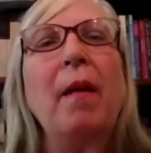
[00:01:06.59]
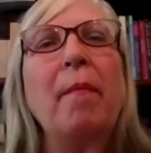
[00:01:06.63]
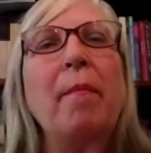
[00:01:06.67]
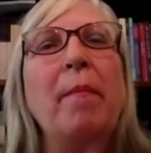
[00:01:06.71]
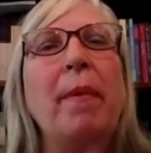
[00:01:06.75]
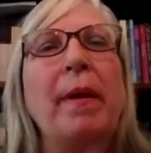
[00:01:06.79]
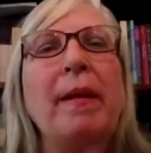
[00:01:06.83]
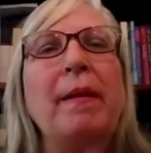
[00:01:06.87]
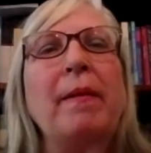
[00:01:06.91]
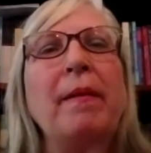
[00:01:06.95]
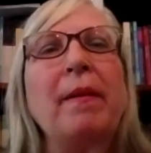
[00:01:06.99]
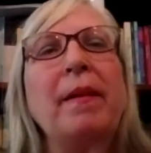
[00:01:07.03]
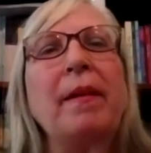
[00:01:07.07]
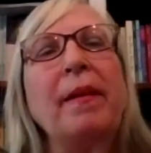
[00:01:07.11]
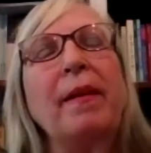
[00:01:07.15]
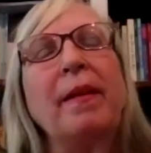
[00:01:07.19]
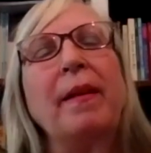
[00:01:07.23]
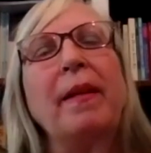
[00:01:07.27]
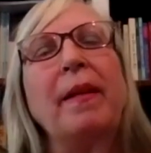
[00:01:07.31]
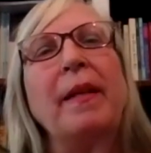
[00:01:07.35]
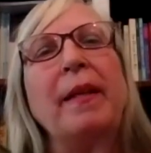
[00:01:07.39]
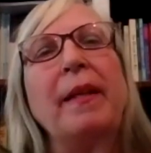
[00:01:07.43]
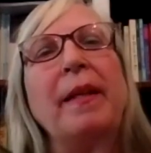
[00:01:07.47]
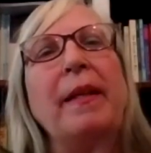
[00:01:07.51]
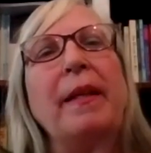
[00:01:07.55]
But,
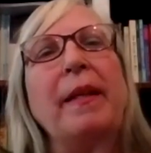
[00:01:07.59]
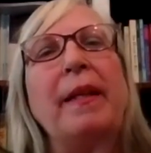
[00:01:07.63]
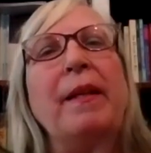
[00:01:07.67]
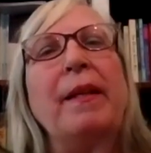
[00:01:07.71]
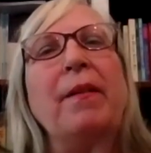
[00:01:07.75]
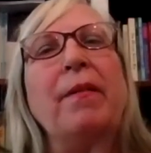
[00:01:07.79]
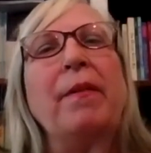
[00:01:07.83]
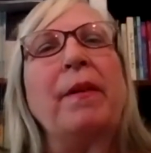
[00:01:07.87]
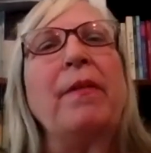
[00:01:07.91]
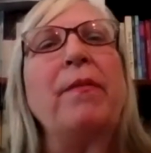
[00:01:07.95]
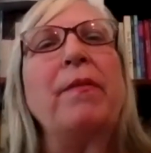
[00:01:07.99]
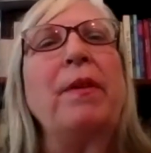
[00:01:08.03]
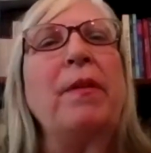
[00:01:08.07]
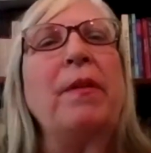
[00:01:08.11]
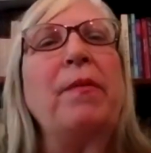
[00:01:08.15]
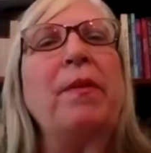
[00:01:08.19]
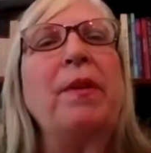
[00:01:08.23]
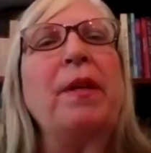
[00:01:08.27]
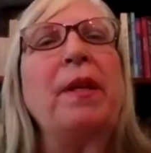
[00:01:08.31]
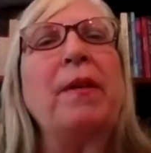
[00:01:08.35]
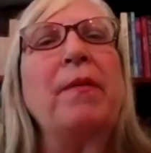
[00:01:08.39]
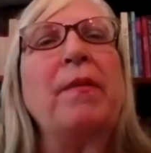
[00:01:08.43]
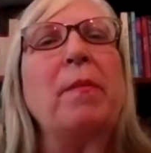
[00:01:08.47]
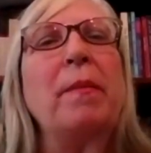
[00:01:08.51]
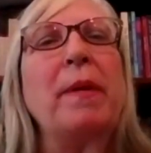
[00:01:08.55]
even if you
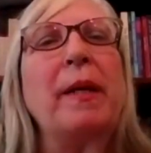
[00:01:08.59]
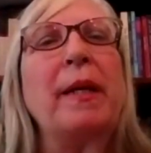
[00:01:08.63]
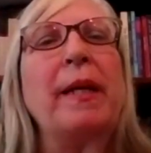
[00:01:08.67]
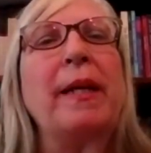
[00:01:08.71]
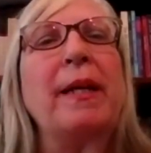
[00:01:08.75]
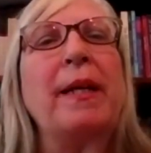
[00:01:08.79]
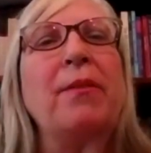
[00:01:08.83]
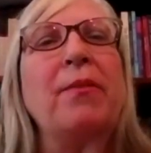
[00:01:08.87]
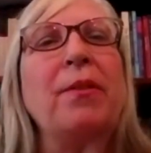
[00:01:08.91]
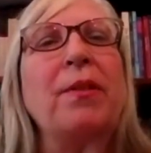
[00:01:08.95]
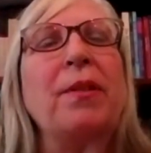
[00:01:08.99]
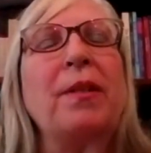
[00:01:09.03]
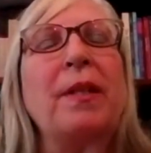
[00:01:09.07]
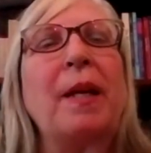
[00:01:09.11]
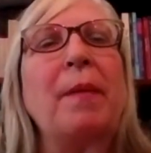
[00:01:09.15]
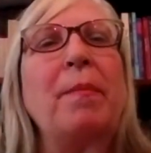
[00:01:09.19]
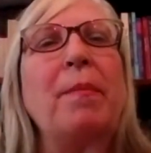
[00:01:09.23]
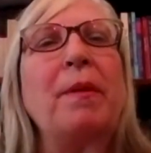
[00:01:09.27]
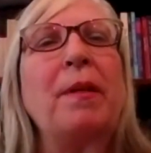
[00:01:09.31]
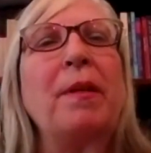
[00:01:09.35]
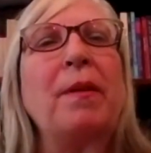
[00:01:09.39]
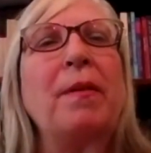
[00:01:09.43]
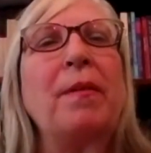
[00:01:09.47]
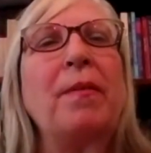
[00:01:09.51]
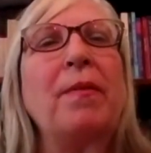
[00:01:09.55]
give them a
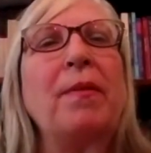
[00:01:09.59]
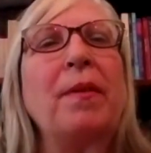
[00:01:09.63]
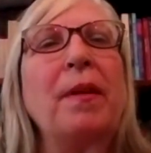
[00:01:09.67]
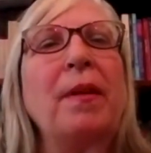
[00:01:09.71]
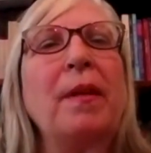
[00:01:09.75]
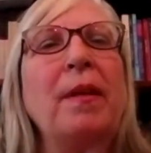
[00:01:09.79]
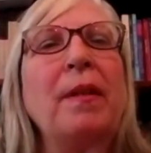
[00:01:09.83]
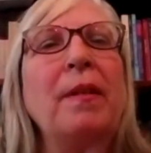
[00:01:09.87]
contraceptive,